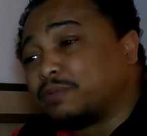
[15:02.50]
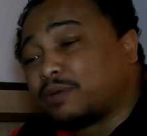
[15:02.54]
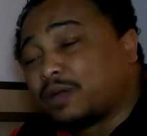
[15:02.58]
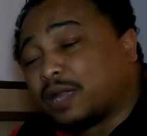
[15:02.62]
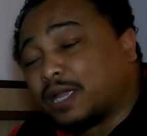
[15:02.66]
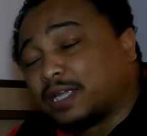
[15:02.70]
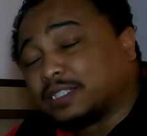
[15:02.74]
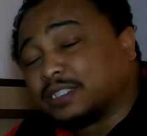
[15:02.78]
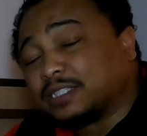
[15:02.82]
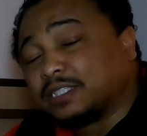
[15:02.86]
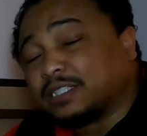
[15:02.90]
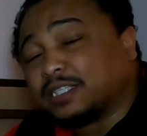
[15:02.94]

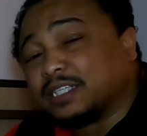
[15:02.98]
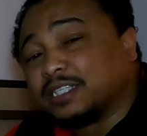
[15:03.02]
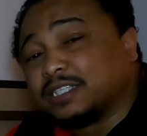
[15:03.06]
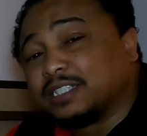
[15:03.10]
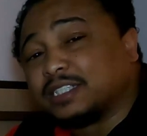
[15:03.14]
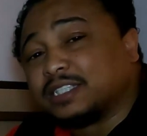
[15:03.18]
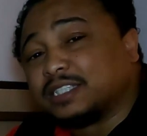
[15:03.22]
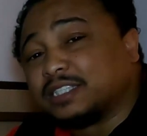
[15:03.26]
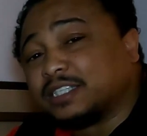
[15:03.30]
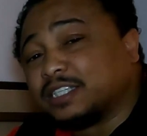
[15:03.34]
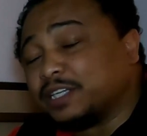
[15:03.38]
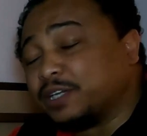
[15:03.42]
pricing is
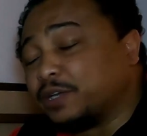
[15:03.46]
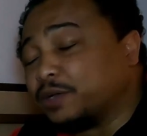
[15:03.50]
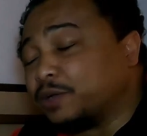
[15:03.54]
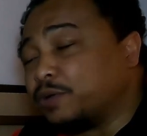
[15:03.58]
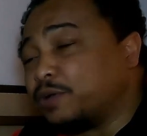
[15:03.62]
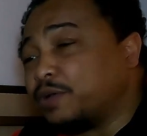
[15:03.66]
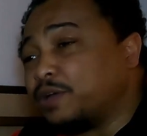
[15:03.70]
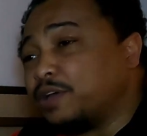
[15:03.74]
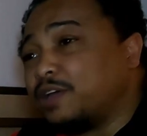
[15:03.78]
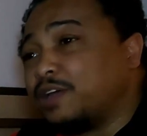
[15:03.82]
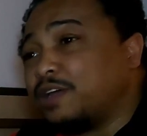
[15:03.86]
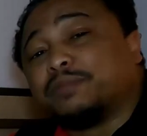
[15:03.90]
still
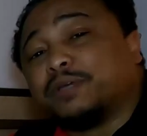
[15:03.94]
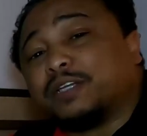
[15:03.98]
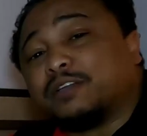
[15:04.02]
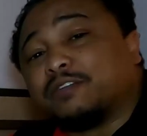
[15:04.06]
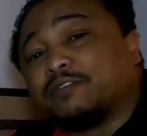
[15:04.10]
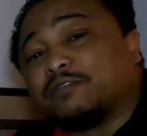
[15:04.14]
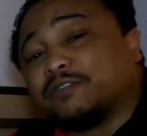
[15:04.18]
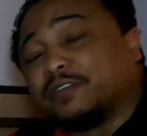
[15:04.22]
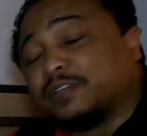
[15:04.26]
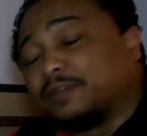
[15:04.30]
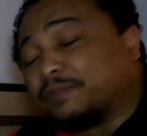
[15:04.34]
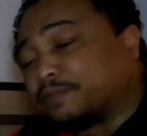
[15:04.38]
its
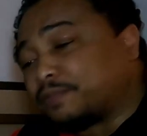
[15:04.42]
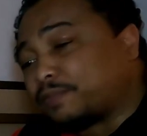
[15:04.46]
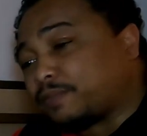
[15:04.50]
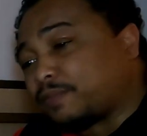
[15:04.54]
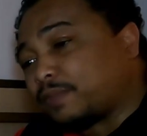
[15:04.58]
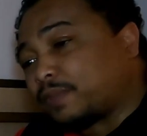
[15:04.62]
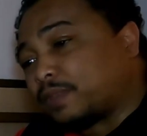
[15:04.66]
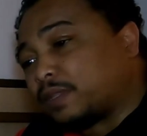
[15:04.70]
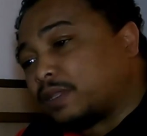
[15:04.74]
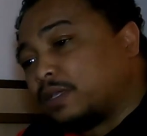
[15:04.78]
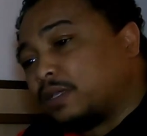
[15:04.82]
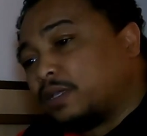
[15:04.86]
benefit.
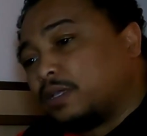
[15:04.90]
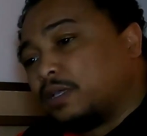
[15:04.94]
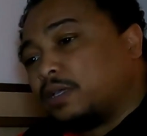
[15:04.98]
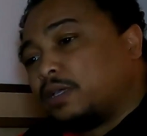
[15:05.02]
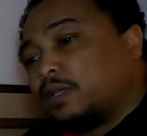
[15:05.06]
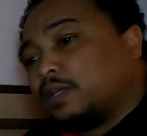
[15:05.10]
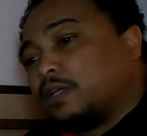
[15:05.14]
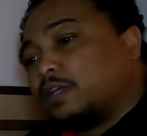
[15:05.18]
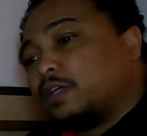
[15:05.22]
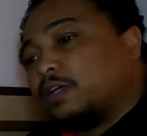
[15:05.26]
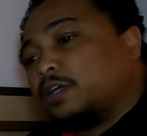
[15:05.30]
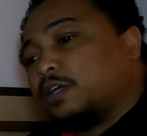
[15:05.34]

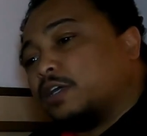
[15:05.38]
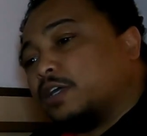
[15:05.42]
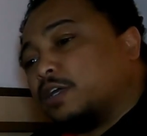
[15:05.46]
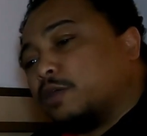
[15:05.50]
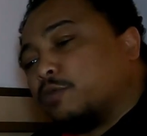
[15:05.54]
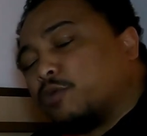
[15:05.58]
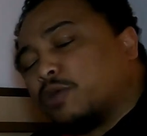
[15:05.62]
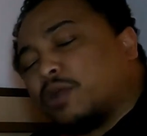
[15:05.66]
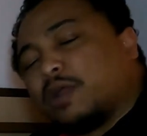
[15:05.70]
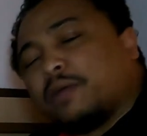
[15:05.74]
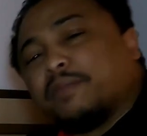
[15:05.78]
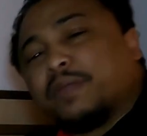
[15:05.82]

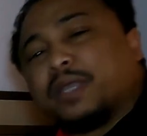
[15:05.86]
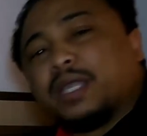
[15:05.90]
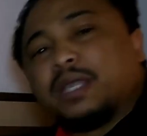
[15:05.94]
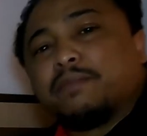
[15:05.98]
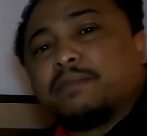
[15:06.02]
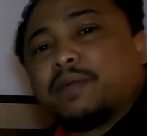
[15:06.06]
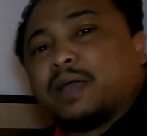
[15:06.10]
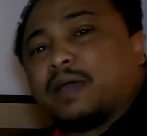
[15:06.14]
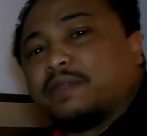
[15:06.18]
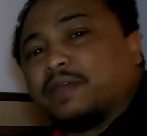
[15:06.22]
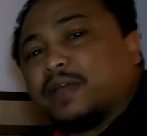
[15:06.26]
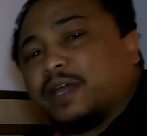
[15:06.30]
What I
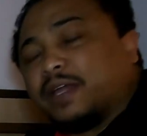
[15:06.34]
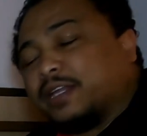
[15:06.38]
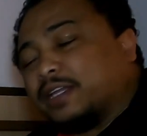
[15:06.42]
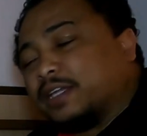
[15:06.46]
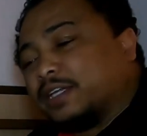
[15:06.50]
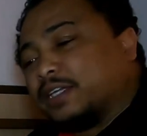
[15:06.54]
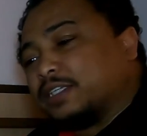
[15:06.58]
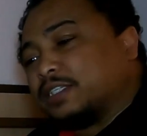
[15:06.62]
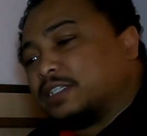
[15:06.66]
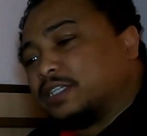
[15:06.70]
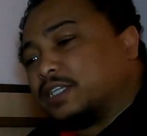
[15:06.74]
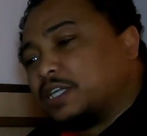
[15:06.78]
mean by that
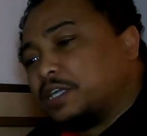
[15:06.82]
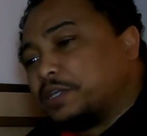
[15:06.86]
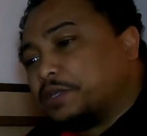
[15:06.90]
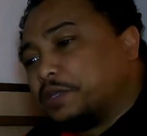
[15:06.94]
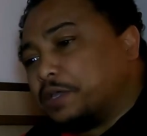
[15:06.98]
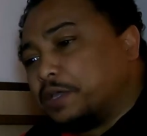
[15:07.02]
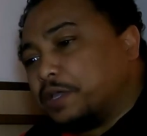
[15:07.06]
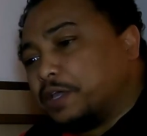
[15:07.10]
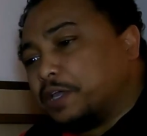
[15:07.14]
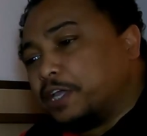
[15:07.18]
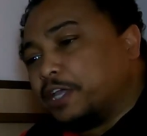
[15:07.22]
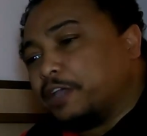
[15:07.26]
is,
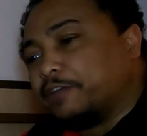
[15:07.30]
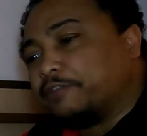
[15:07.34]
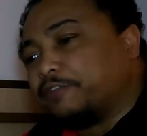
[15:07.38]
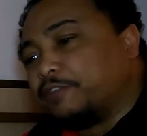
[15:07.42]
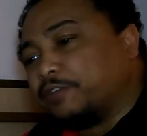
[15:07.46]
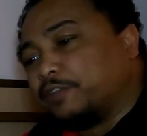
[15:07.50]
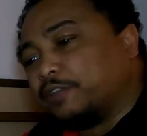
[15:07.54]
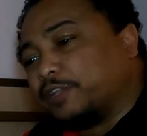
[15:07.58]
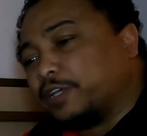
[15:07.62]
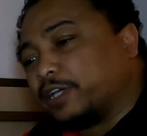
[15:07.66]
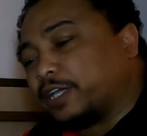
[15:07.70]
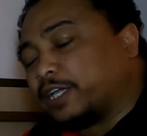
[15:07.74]
if
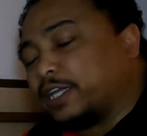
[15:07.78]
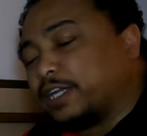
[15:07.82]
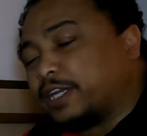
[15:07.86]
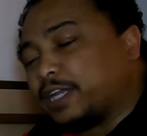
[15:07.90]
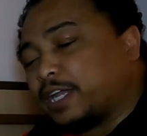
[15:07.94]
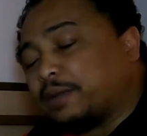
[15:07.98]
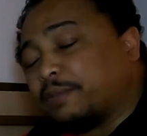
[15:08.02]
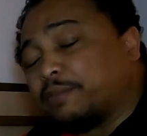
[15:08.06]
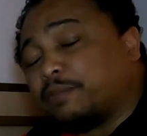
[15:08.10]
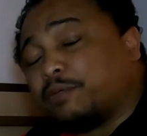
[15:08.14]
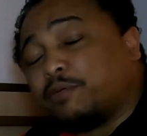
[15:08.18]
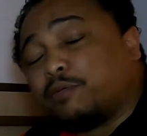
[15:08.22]
you're looking
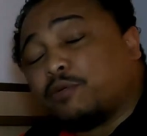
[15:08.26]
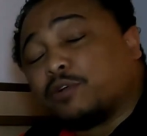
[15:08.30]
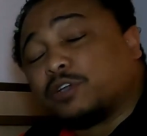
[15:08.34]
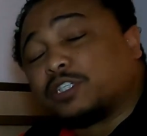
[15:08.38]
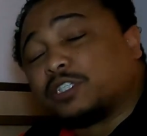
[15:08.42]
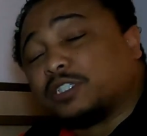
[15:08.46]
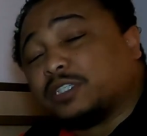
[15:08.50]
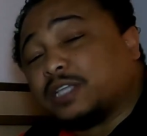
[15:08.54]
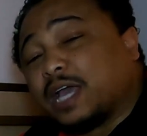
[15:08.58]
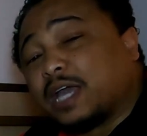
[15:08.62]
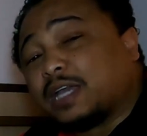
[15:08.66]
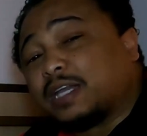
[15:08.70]
at a
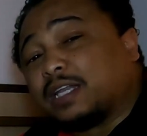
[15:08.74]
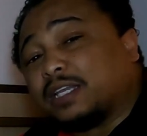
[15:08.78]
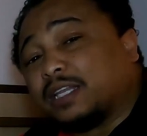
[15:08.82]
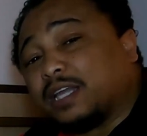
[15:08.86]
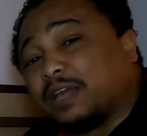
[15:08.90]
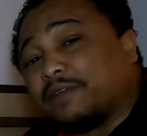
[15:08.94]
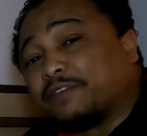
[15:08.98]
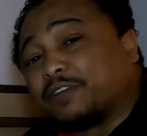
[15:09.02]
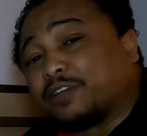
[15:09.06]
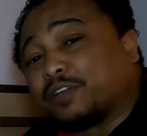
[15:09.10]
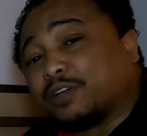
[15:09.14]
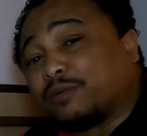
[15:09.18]
Porsche
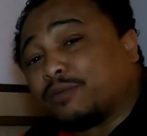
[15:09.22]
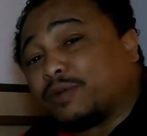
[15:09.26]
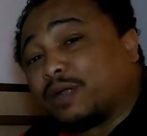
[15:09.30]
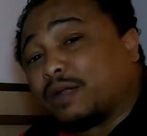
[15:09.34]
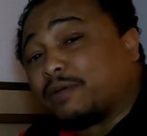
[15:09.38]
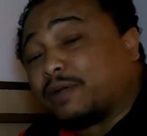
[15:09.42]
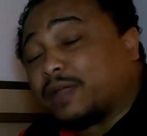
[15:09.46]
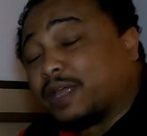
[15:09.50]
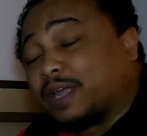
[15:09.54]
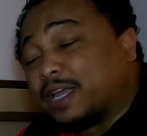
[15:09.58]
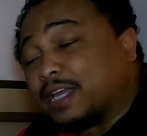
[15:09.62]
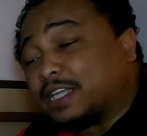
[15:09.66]
911
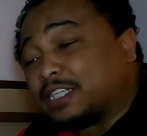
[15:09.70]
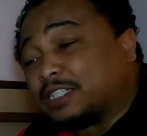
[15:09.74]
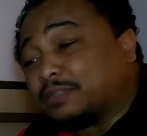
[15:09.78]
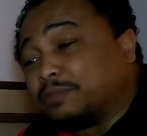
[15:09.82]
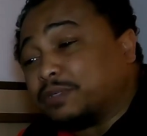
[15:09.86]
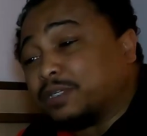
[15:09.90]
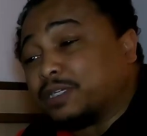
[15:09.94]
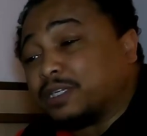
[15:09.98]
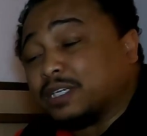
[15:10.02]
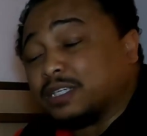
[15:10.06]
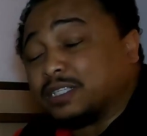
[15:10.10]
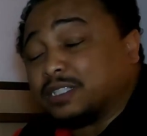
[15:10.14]
Carrera S,
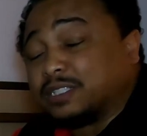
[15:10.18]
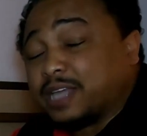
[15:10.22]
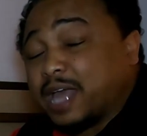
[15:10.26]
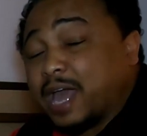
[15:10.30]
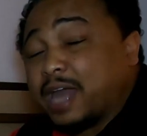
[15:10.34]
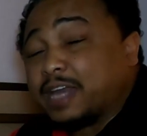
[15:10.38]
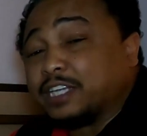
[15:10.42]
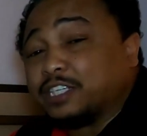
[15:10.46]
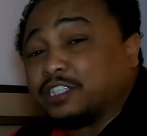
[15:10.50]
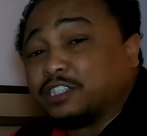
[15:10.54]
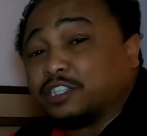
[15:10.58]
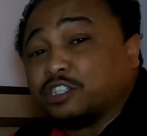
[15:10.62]
because
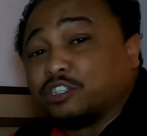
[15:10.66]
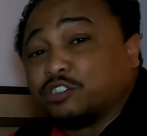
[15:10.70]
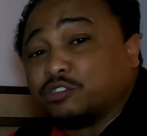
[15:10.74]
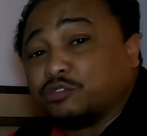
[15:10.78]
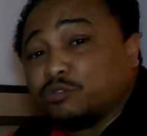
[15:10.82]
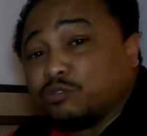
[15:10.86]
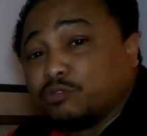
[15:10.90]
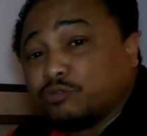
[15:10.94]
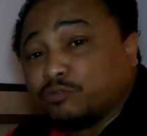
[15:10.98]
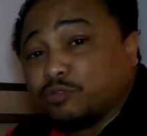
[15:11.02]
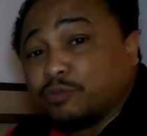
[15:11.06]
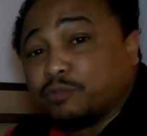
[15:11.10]
that is the
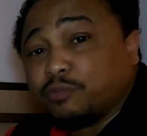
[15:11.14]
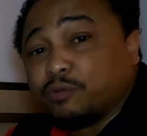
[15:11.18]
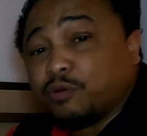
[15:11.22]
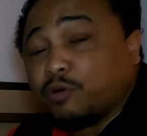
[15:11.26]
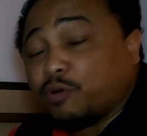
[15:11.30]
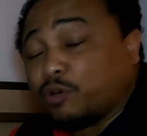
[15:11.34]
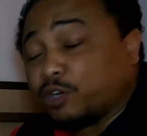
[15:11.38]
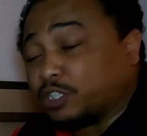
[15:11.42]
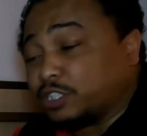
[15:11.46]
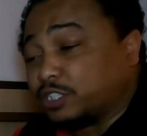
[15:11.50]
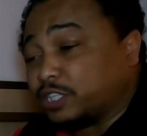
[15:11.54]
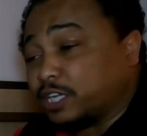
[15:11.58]
truthful
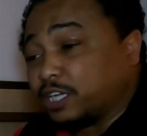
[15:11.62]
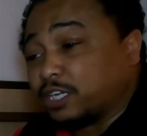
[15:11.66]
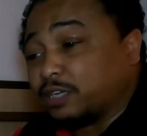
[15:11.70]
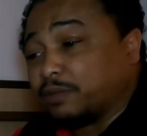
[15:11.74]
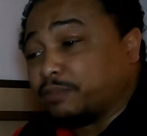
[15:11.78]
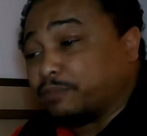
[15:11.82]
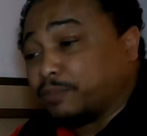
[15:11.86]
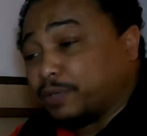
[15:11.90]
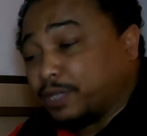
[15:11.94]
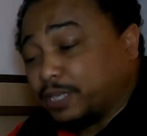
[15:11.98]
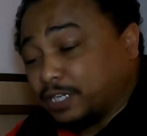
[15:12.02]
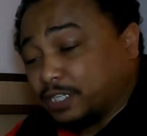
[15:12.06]
Porsche that
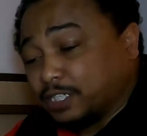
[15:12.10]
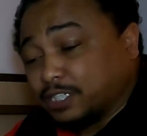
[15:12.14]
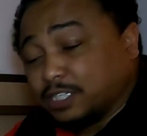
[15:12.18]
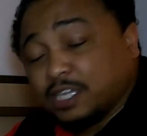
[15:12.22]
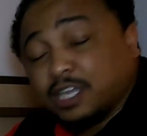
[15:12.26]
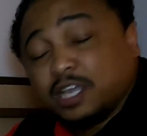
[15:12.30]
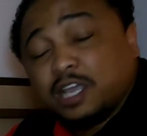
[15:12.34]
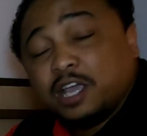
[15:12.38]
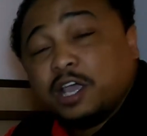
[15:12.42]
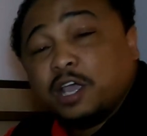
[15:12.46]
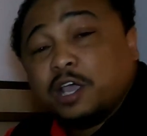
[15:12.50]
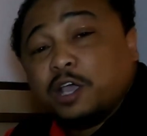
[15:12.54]
competes
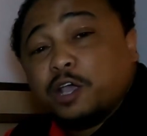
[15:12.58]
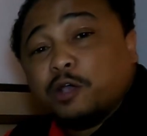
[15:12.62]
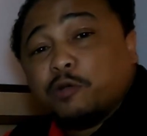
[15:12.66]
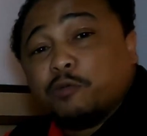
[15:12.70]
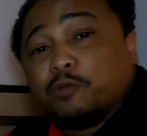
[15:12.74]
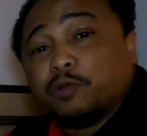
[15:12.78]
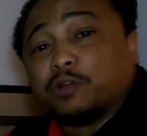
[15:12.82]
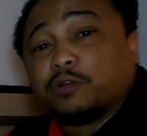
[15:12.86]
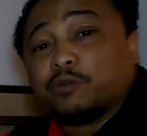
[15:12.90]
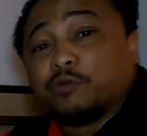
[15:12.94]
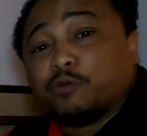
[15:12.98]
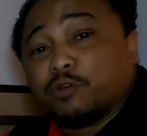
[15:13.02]

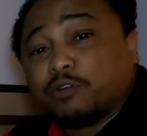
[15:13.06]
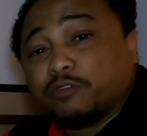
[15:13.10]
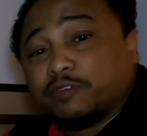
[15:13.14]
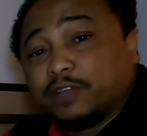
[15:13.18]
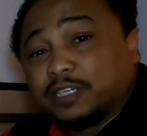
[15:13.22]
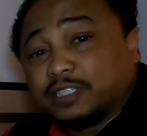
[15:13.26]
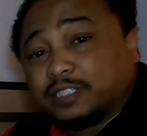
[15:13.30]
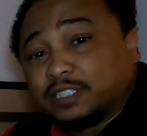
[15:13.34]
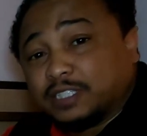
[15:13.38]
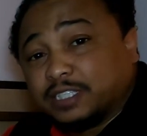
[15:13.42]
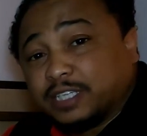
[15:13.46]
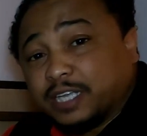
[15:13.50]
with a
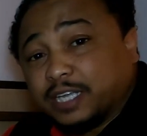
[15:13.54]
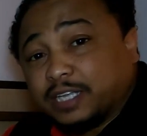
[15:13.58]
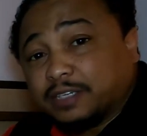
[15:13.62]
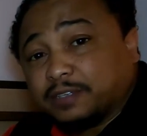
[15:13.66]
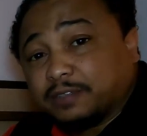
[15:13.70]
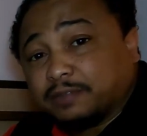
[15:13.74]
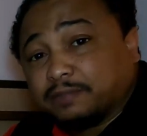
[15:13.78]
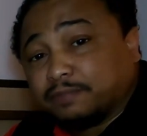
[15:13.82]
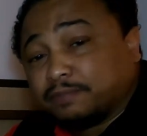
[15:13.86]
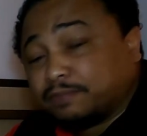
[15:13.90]
Corvette C8,